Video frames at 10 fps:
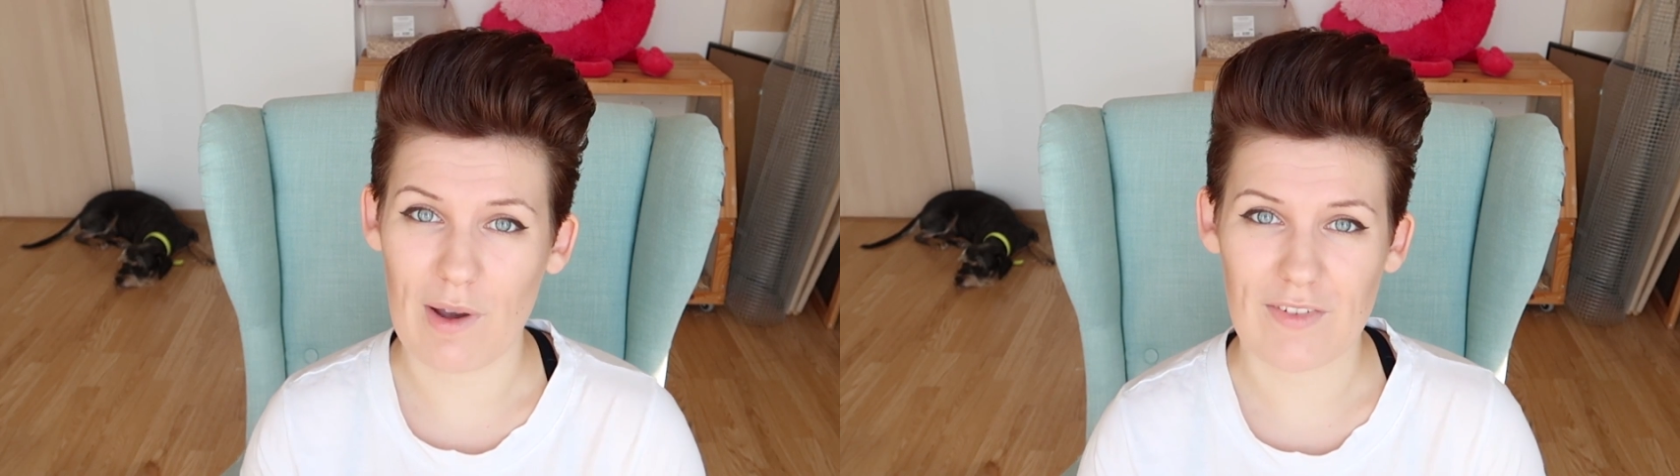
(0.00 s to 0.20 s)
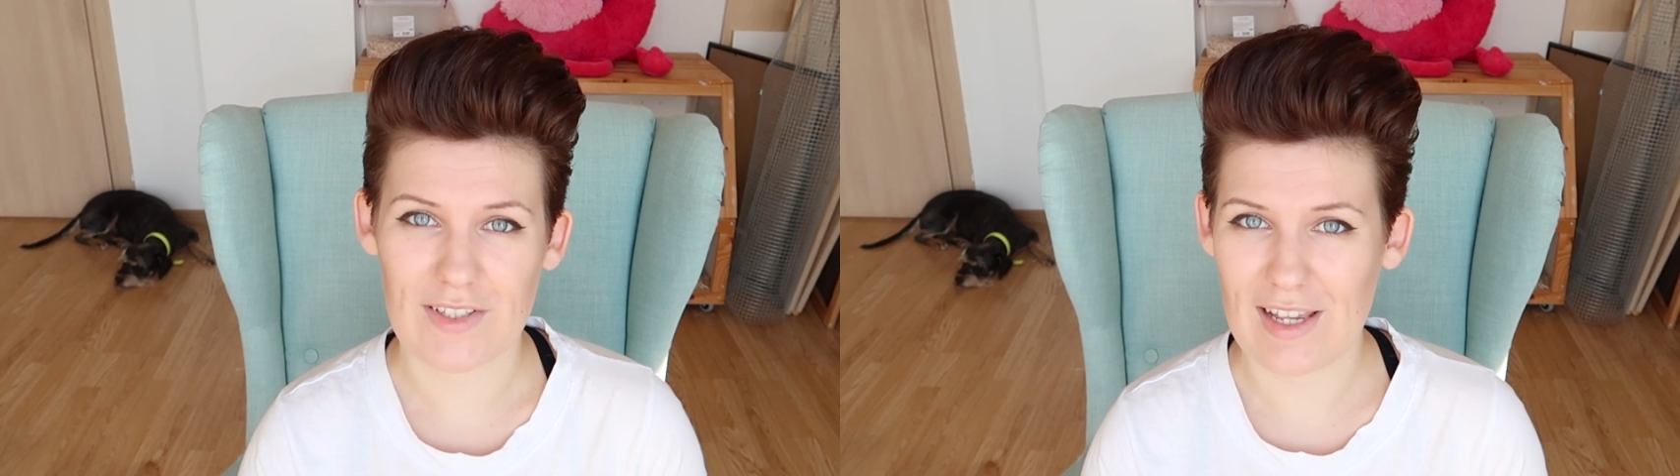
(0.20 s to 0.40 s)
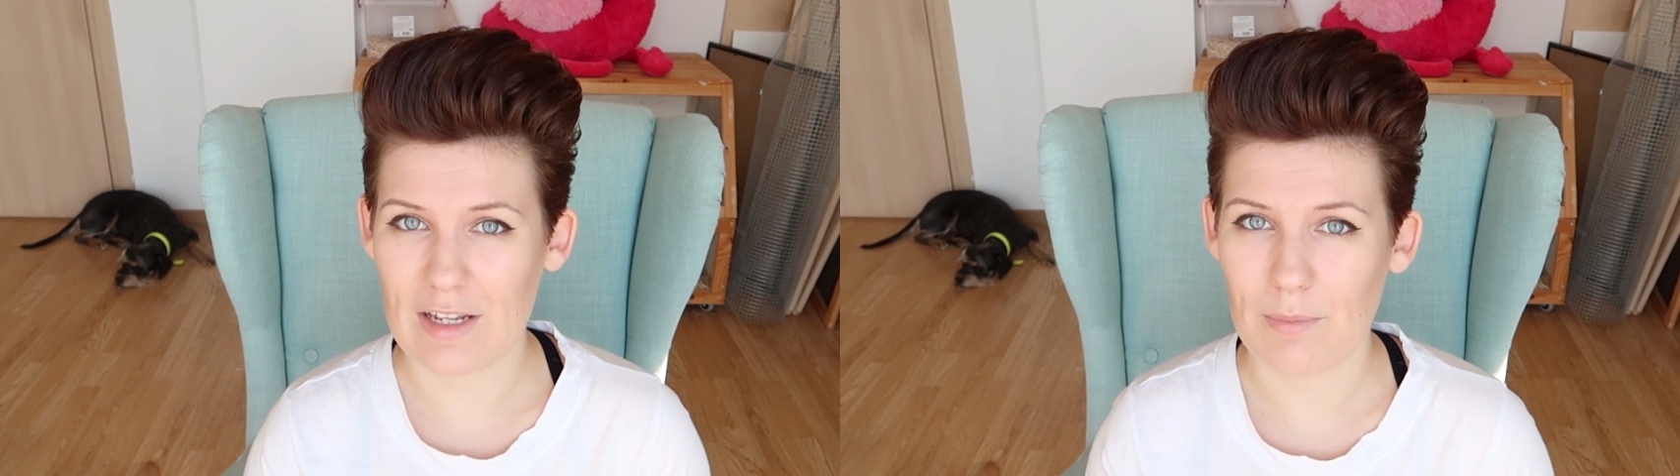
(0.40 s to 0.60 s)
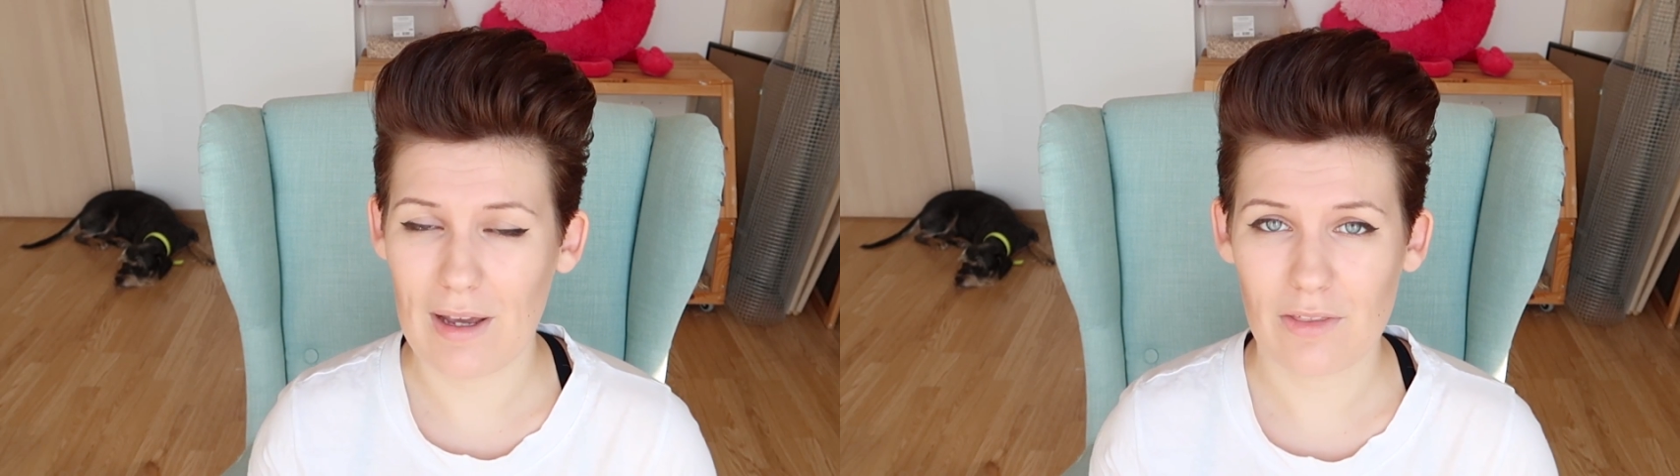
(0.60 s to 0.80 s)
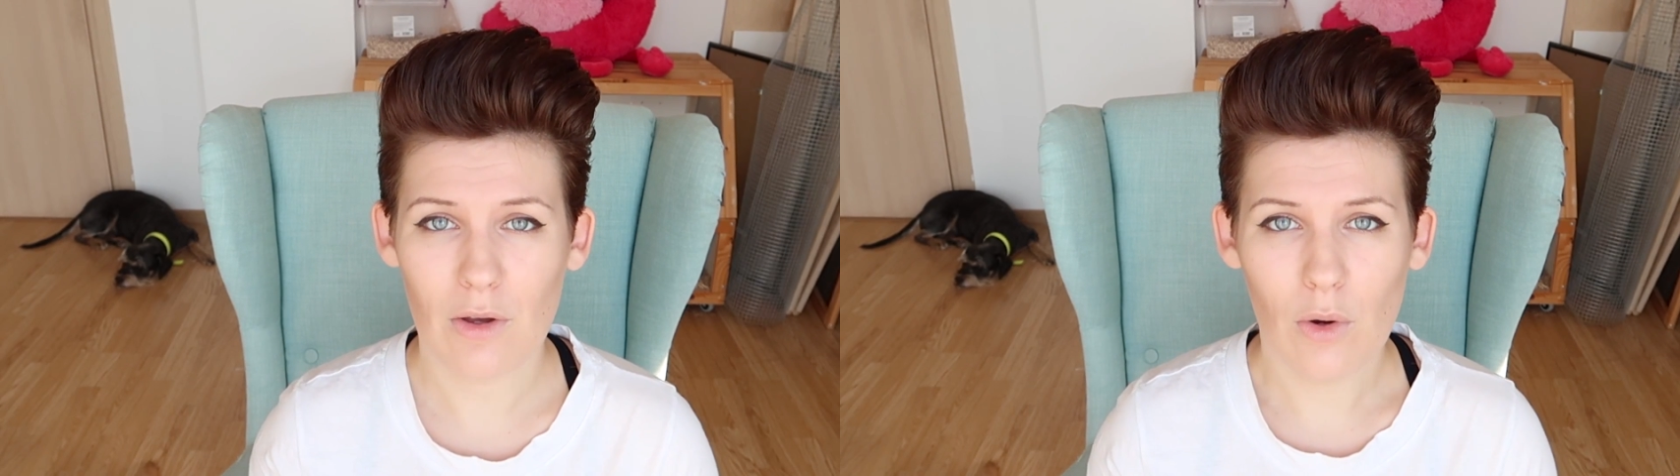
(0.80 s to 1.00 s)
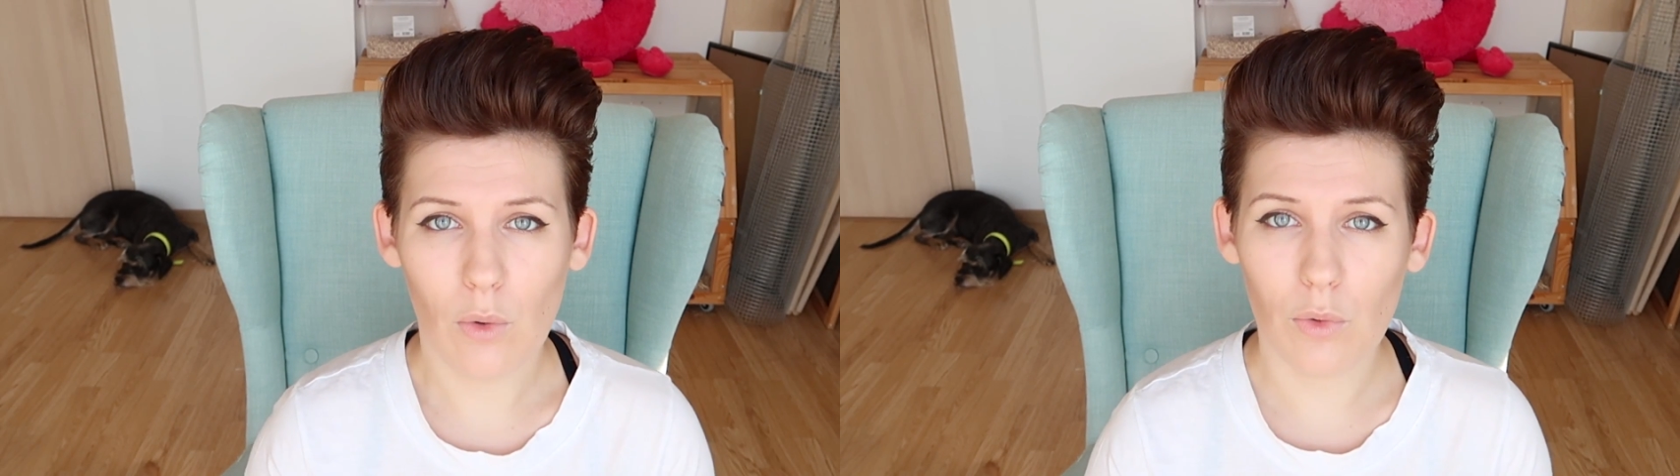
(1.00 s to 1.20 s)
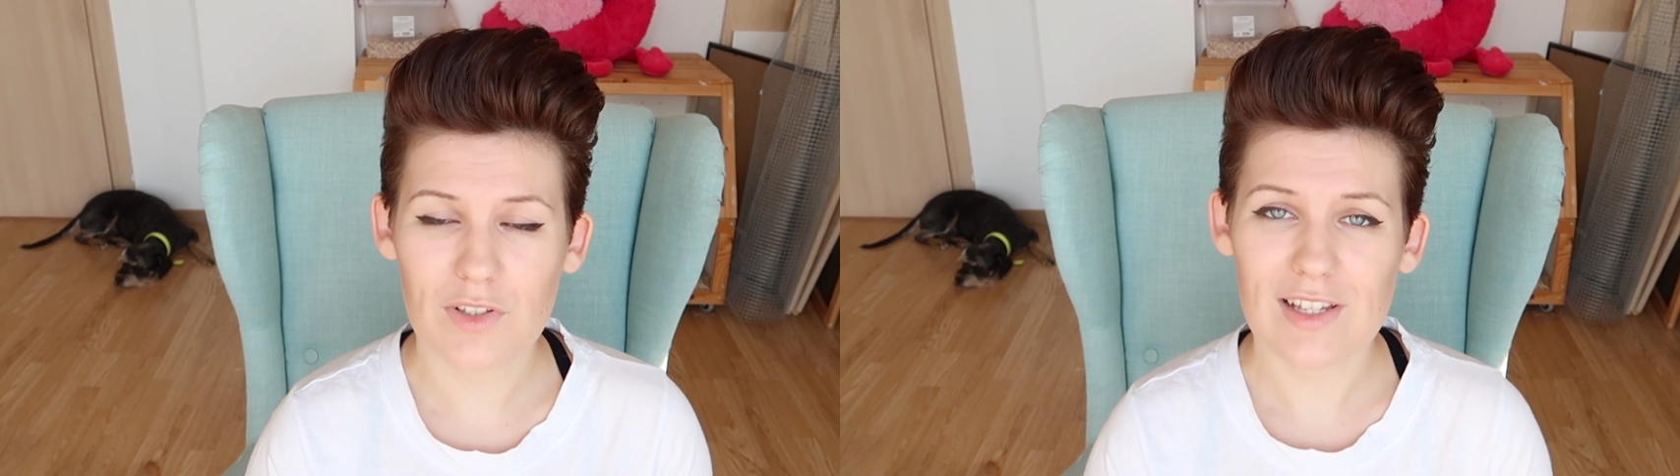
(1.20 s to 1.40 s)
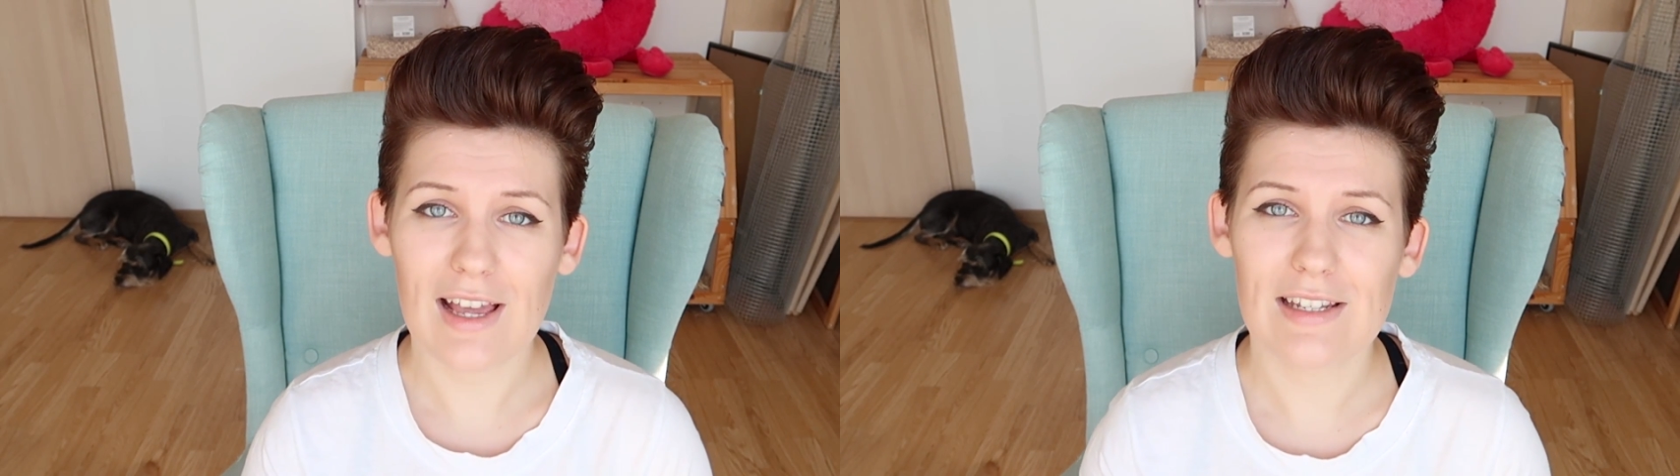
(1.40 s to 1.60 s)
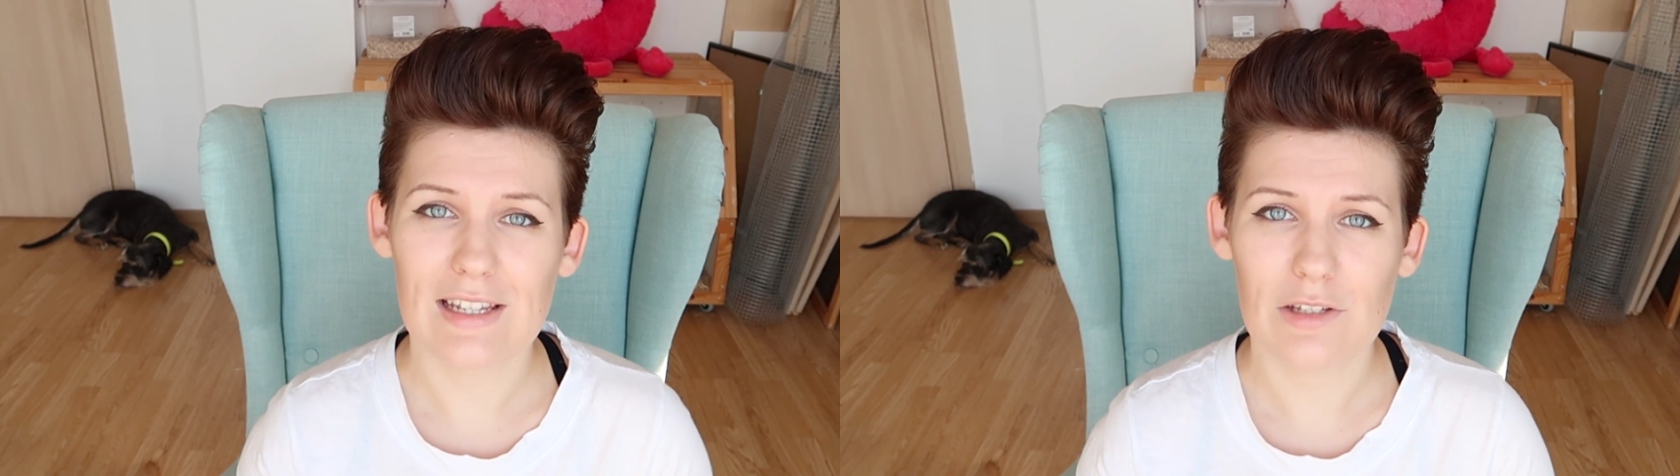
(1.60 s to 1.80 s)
you have a sand bath or sand